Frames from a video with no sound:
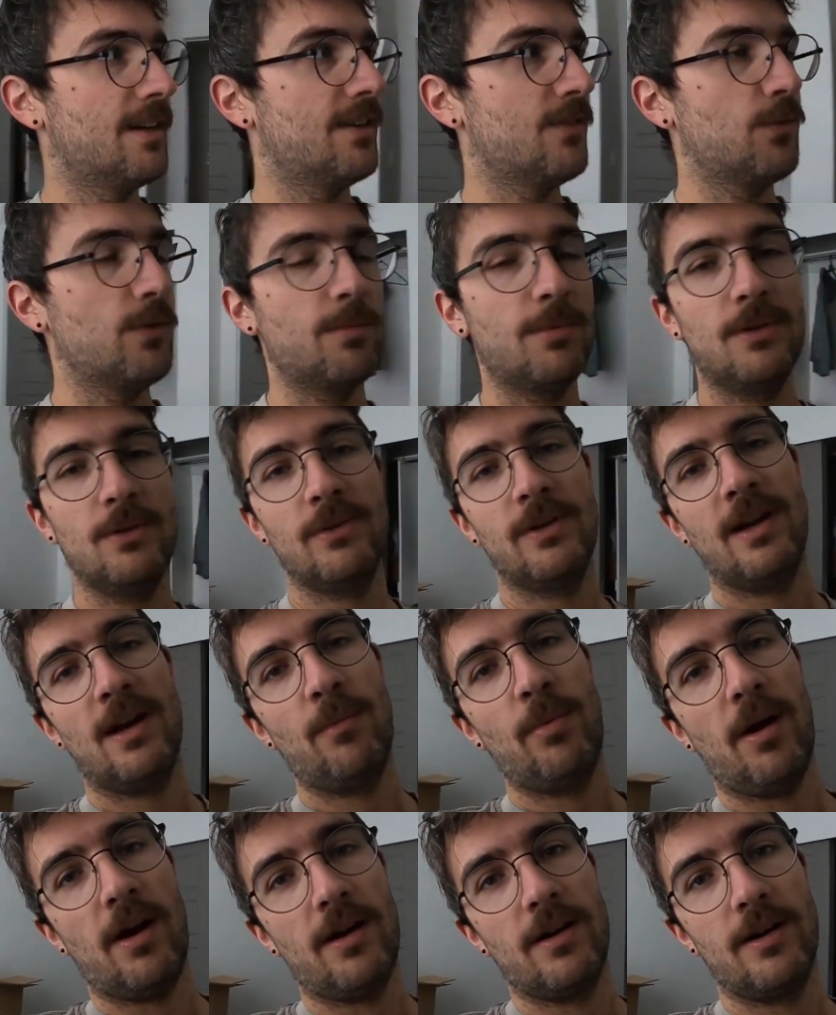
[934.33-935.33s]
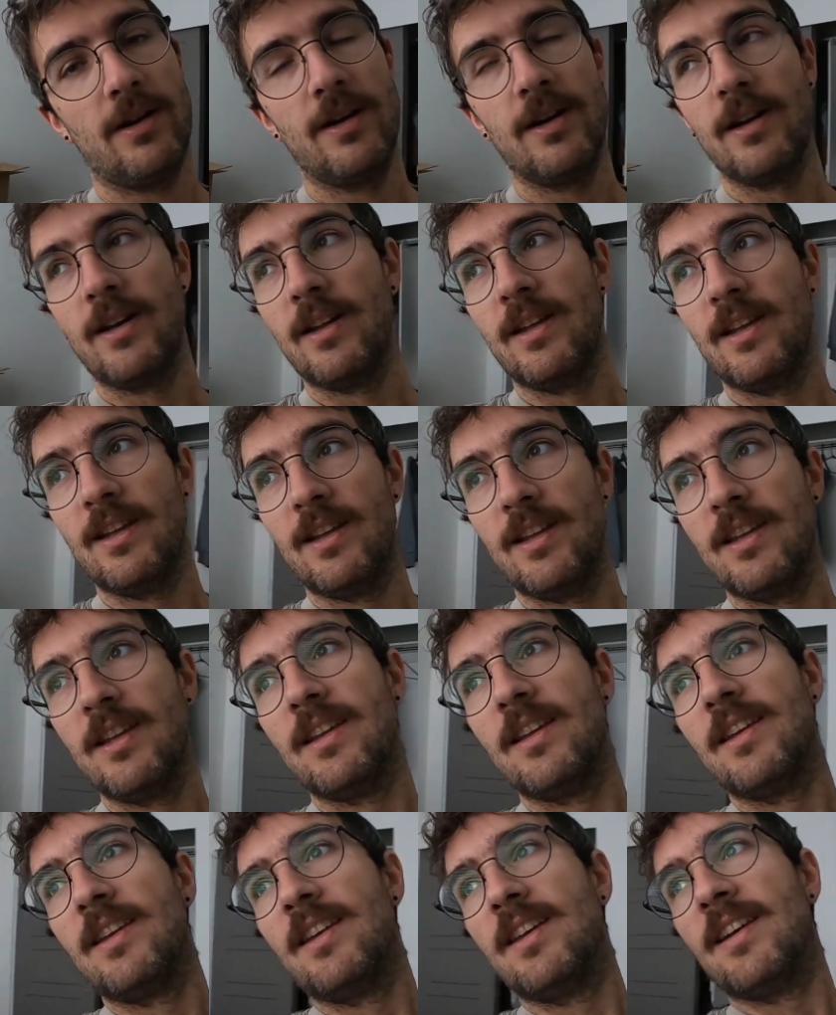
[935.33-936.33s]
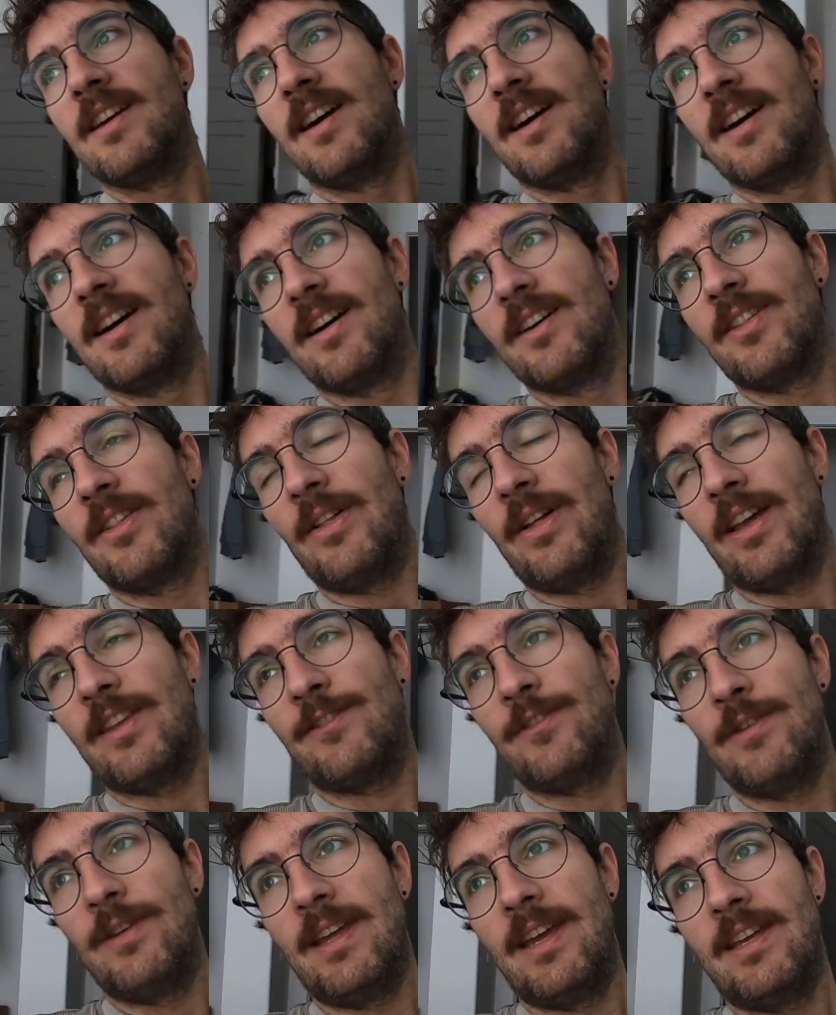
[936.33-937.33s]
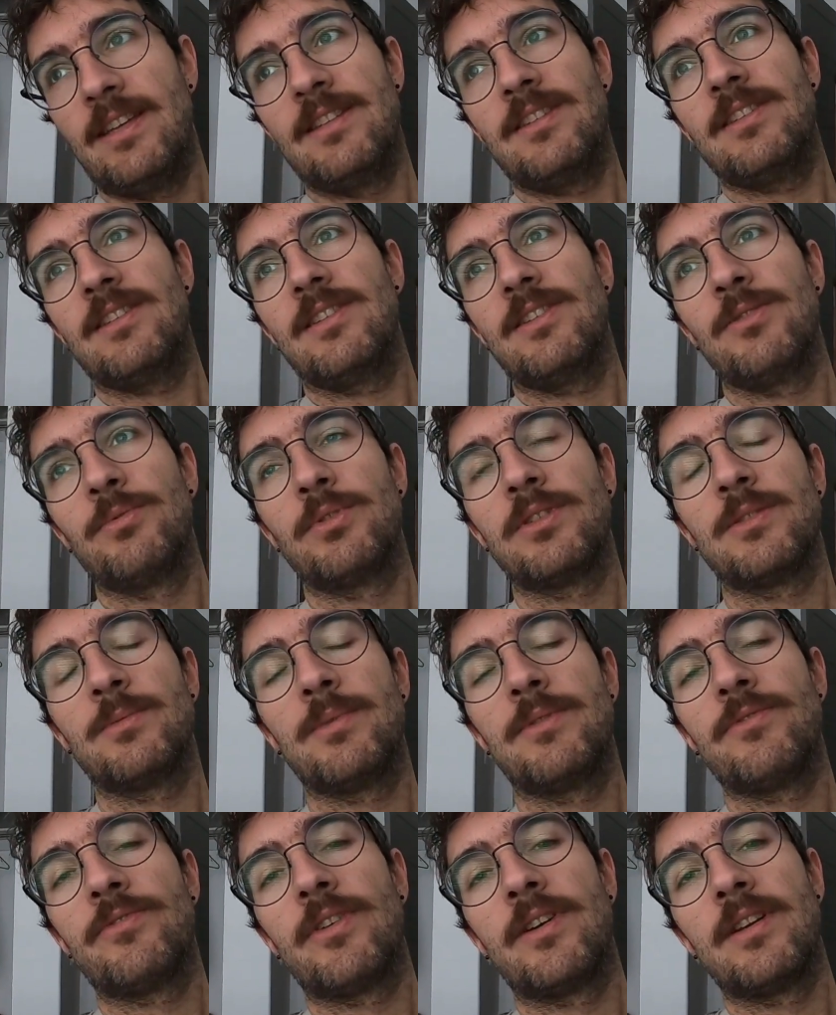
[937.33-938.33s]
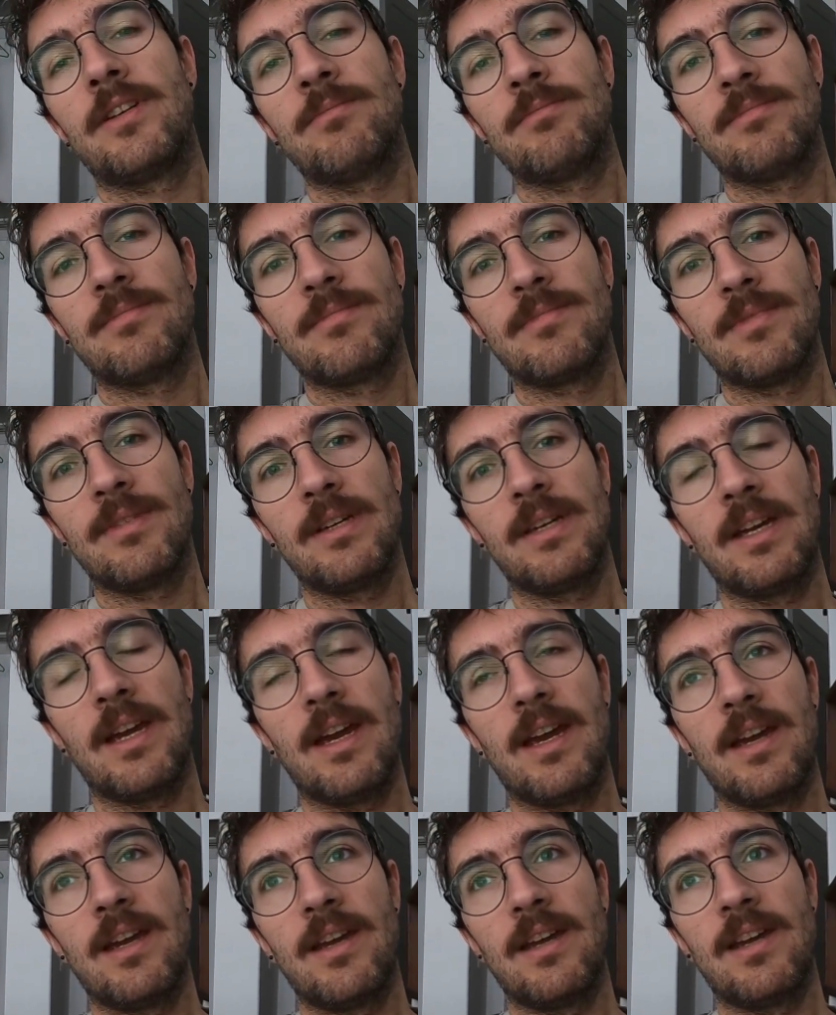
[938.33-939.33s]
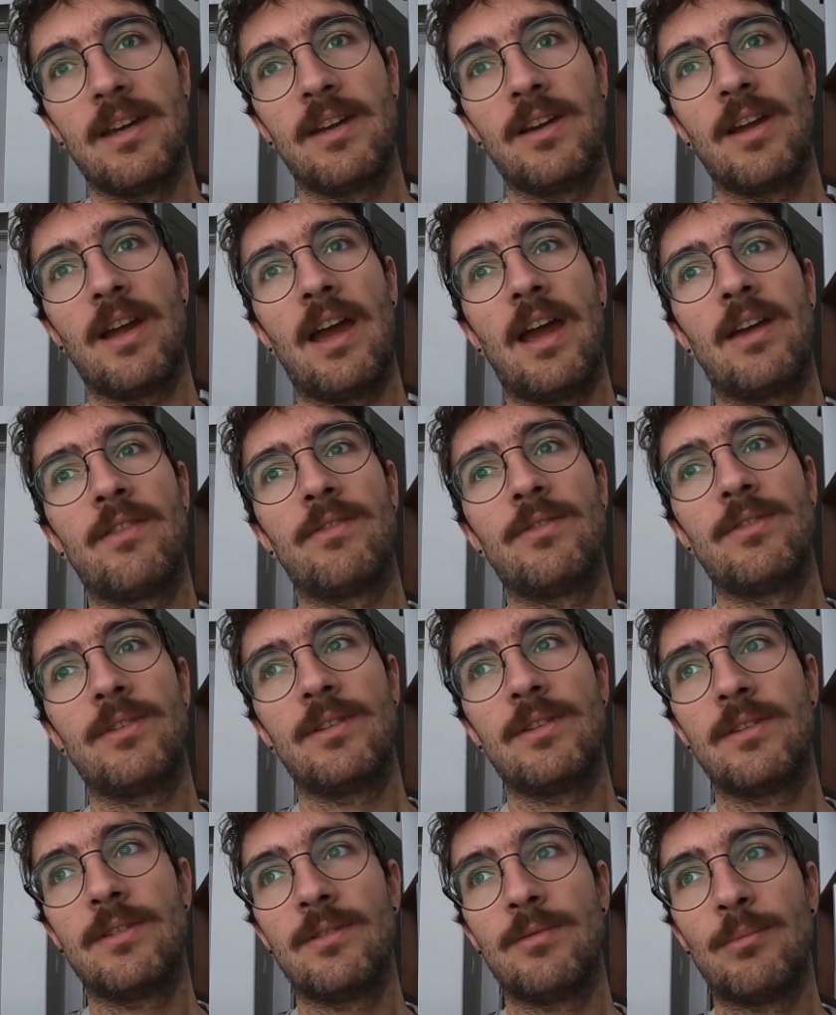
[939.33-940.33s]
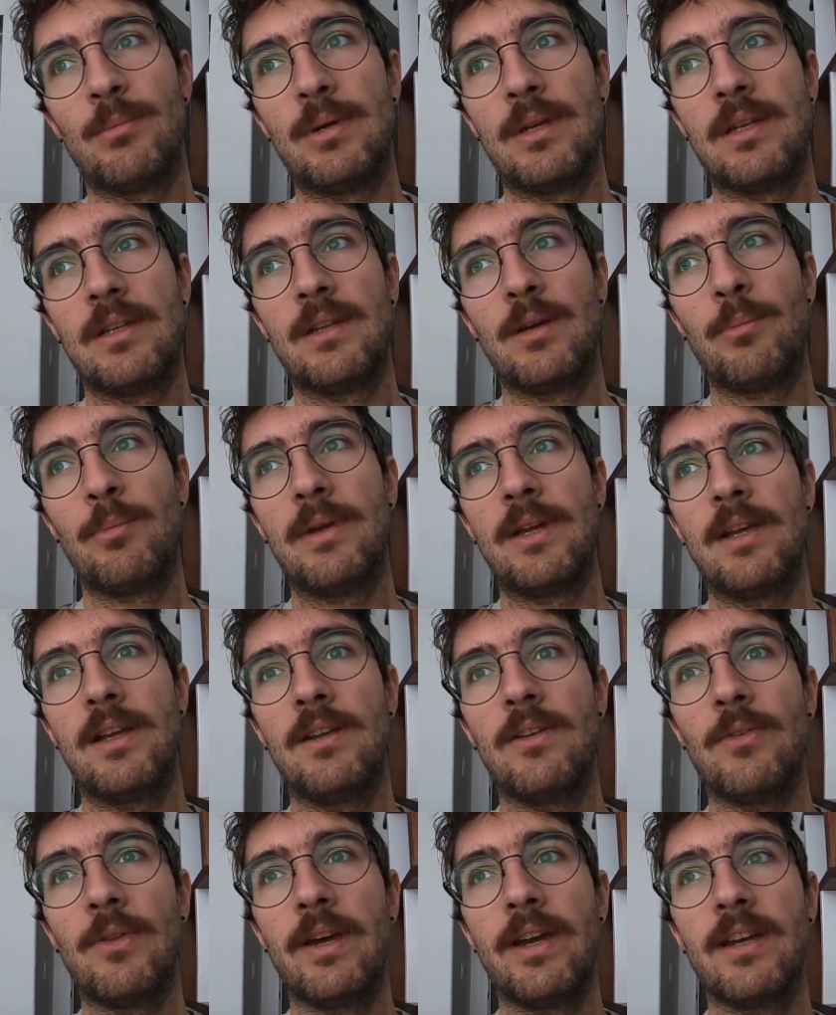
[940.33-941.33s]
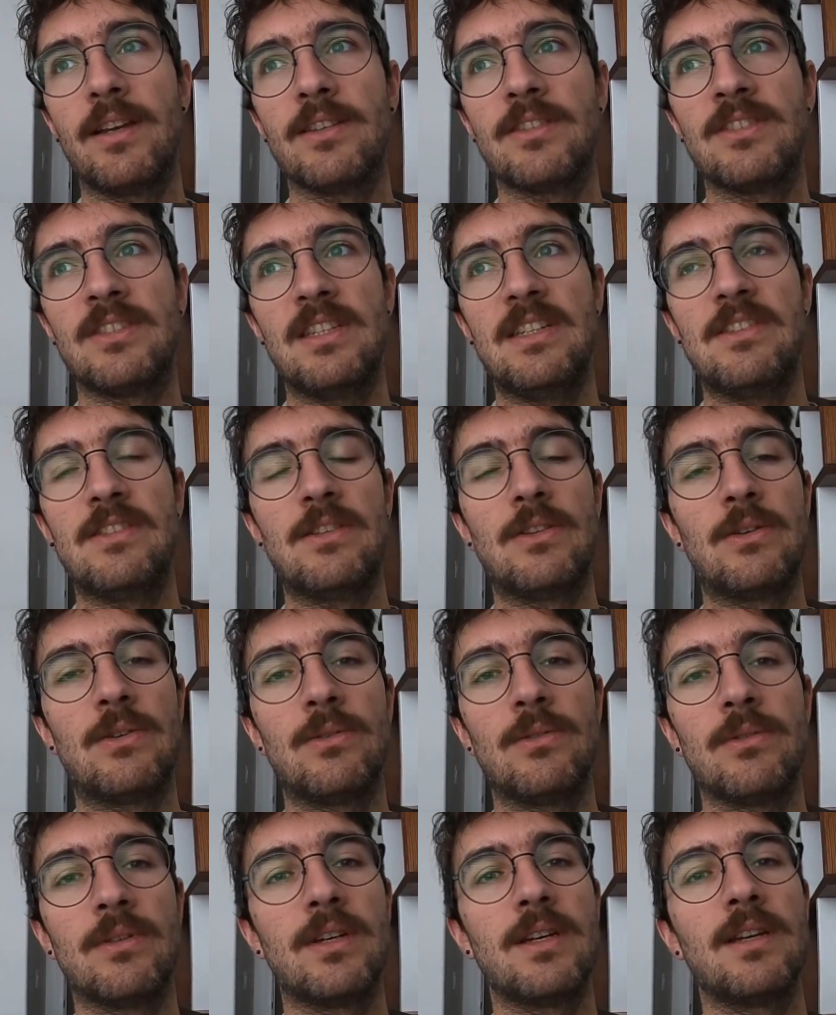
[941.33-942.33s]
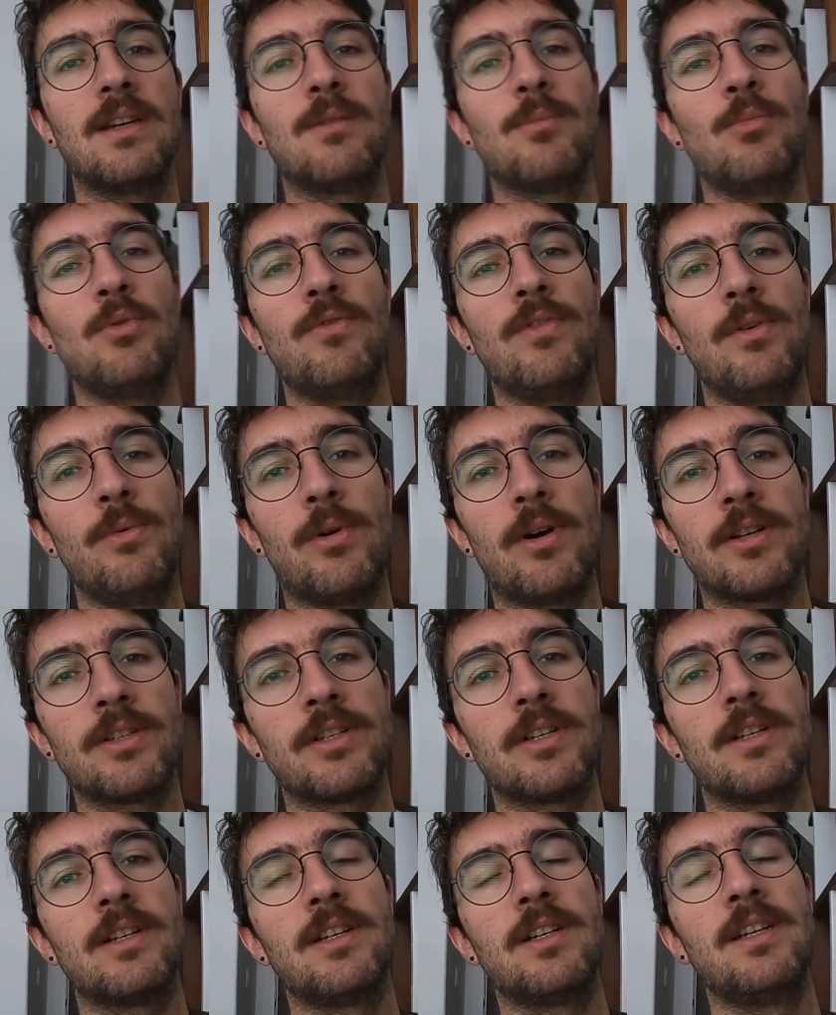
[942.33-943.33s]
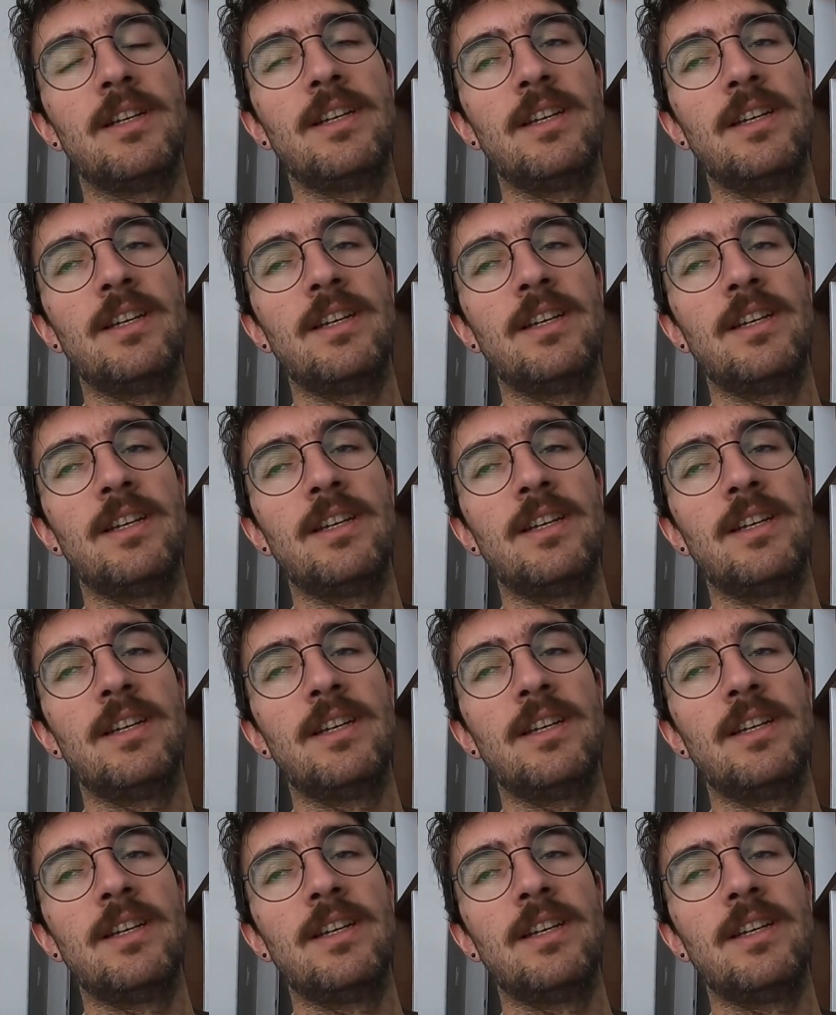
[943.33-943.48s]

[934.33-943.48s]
We've been doing Harry Potter the last few days, which has been fun. I haven't been a big like seasonal like movie watcher